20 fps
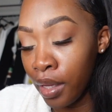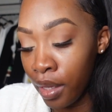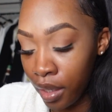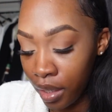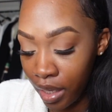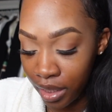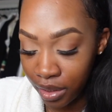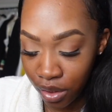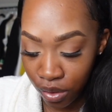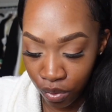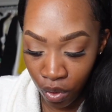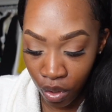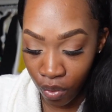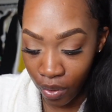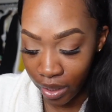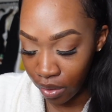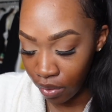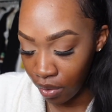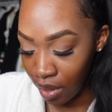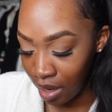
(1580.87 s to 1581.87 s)
Yeah, let's do a
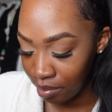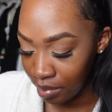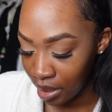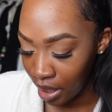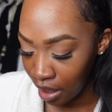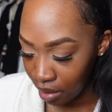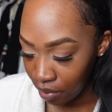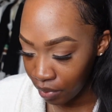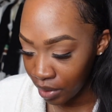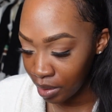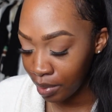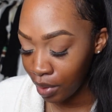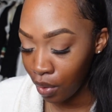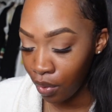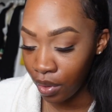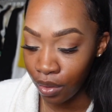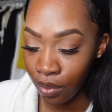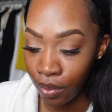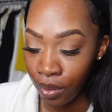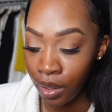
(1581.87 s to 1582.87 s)
quick little update of what's been
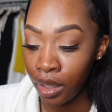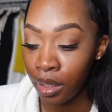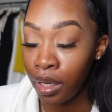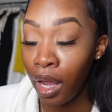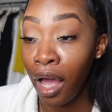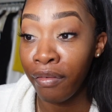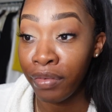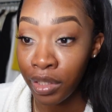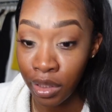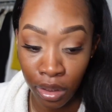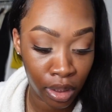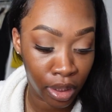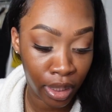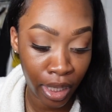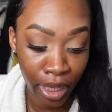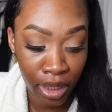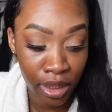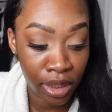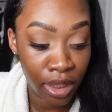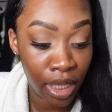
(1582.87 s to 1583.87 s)
going on. Obviously,
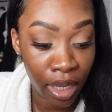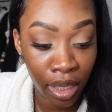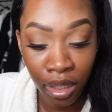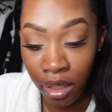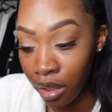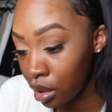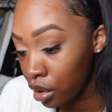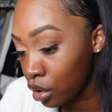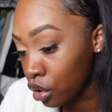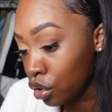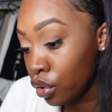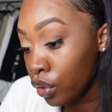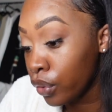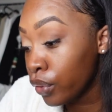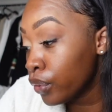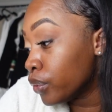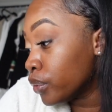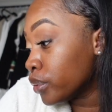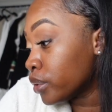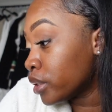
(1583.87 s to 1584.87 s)
like I said, it is
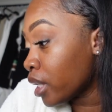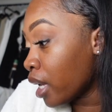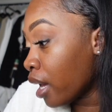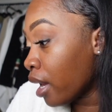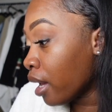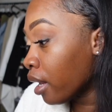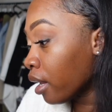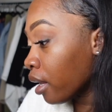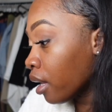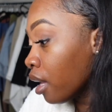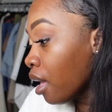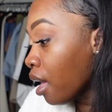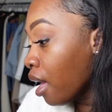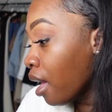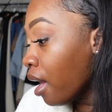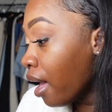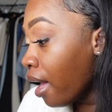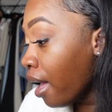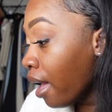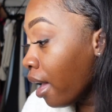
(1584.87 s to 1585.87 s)
Tuesday,
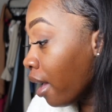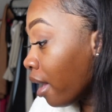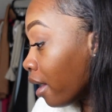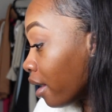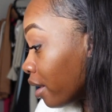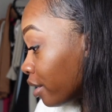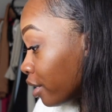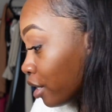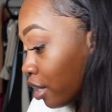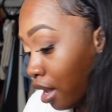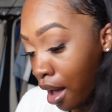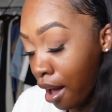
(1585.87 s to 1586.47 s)
and